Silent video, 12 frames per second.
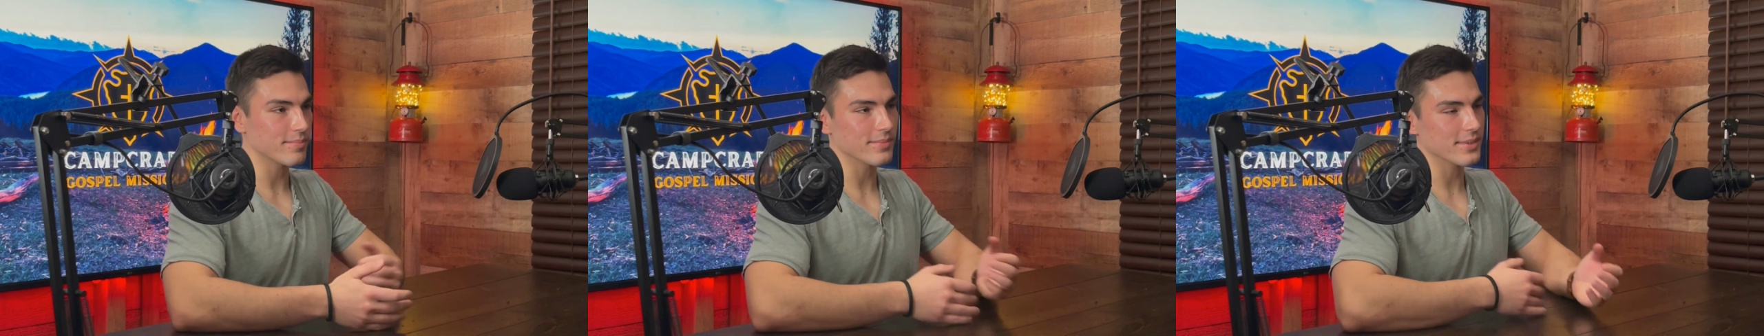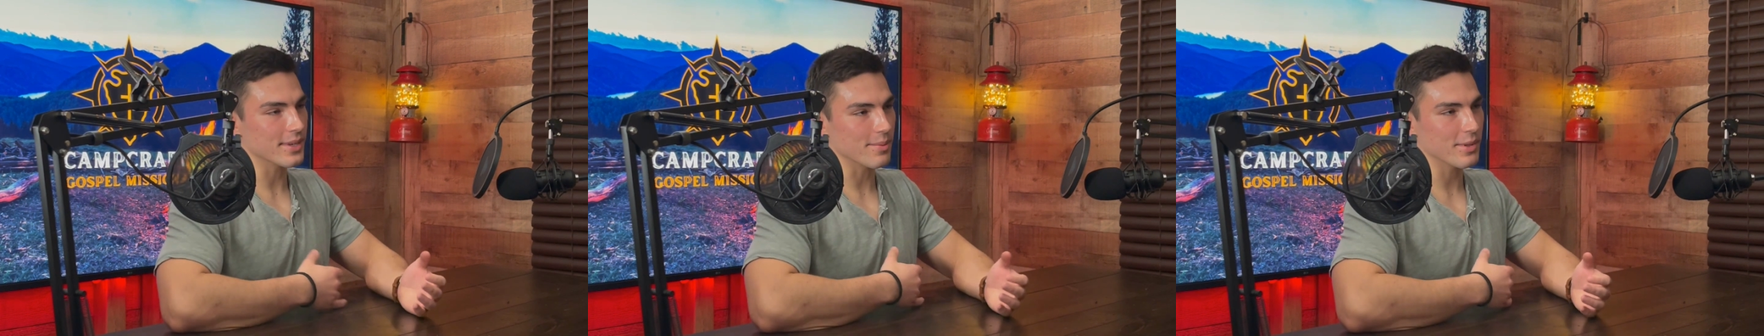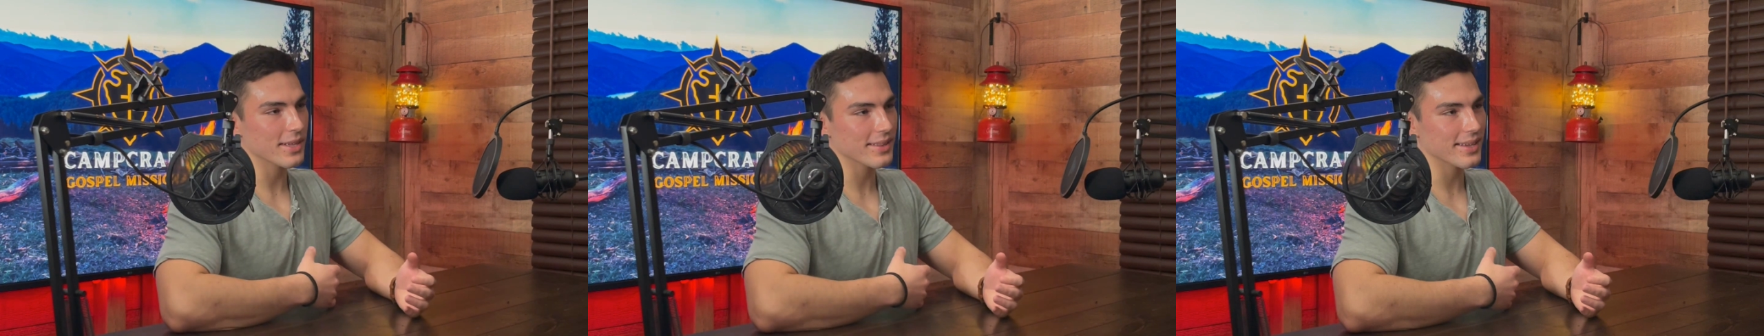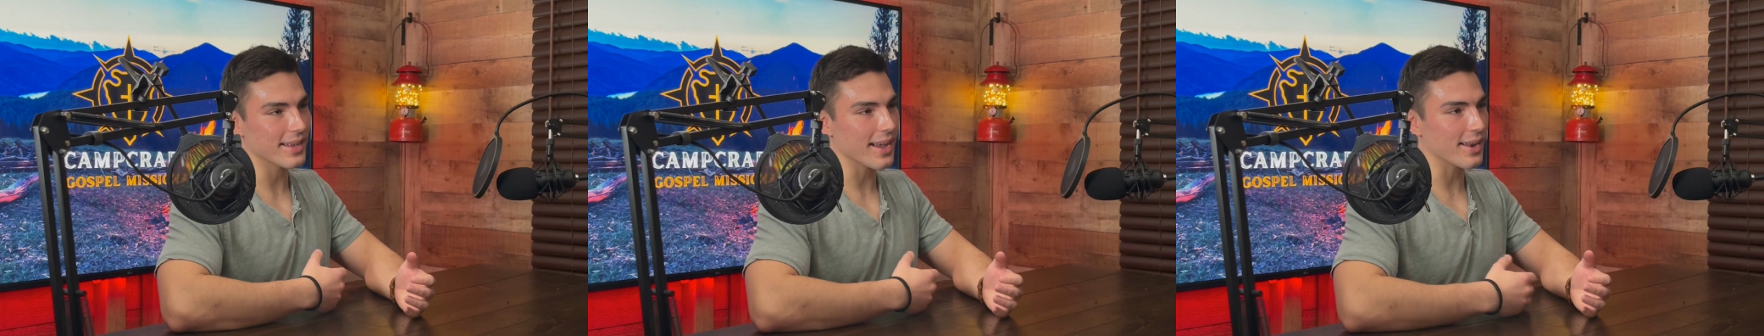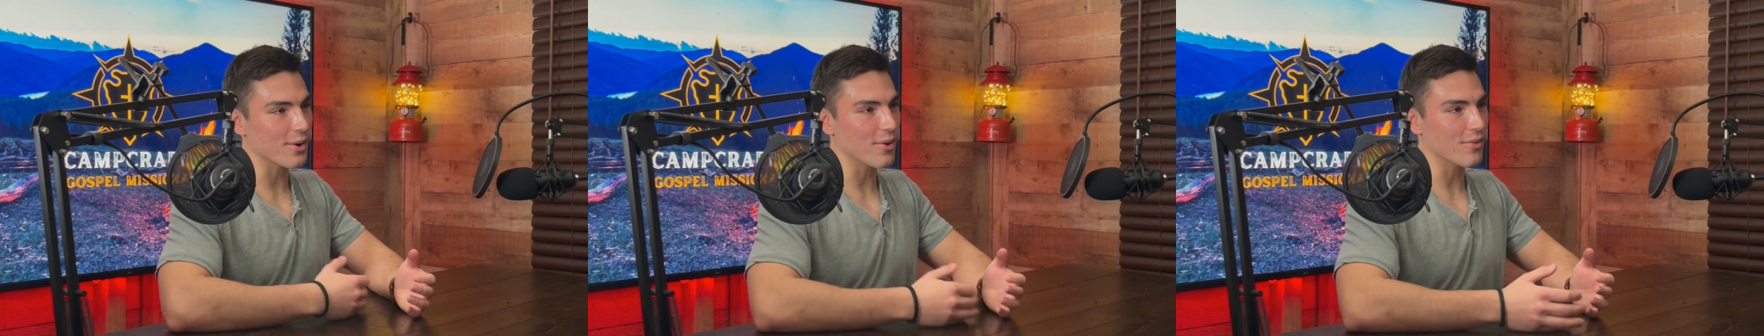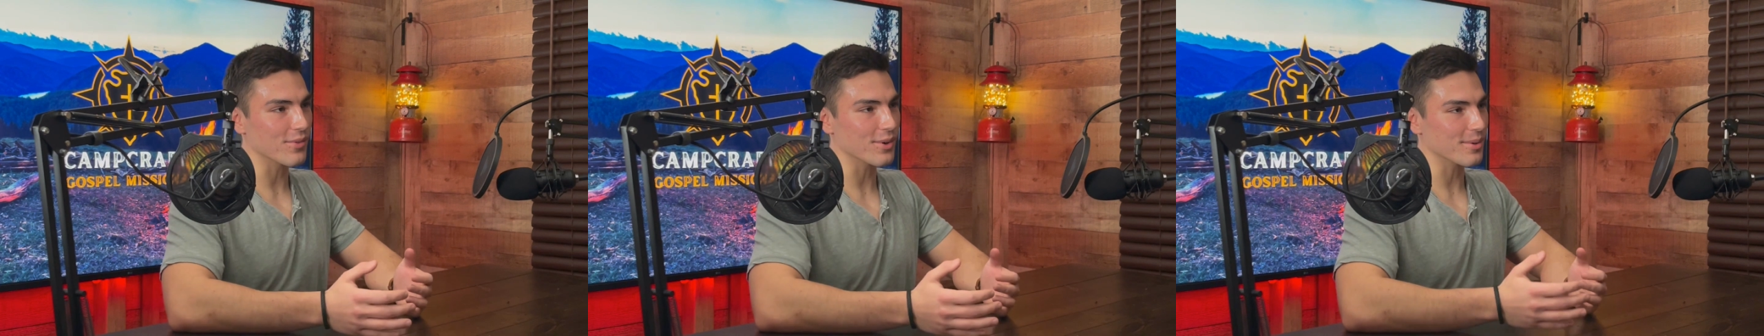completely got
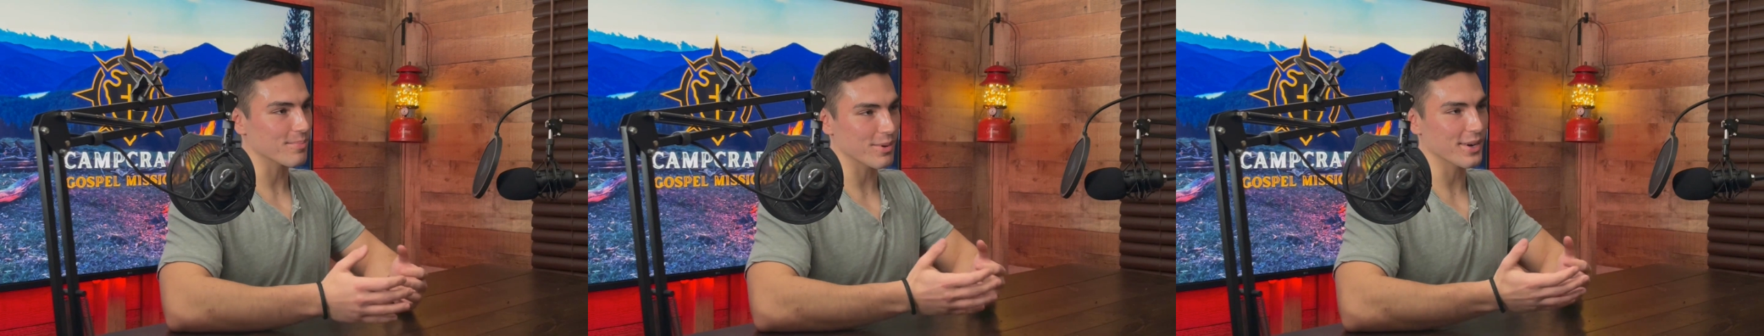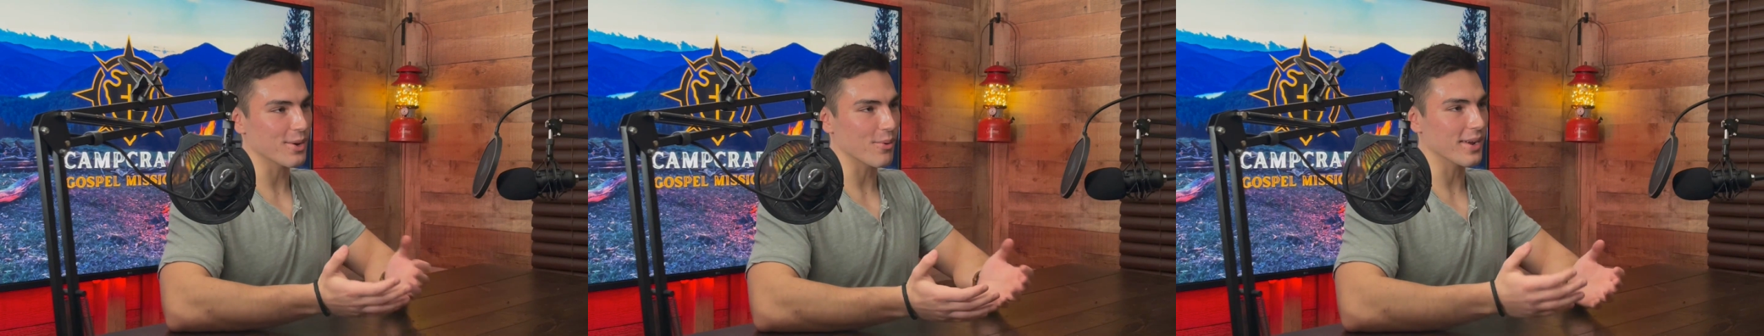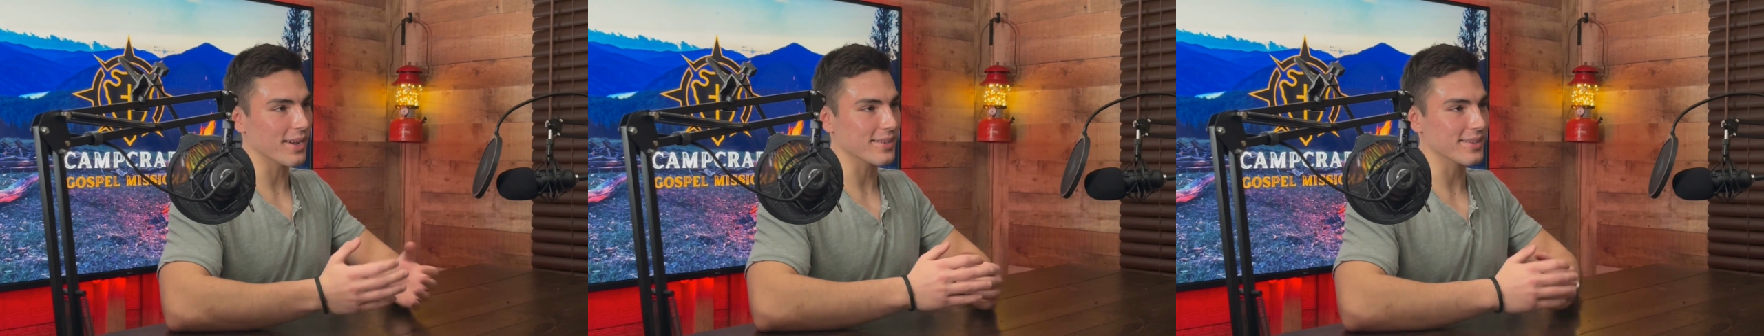over pretty quickly,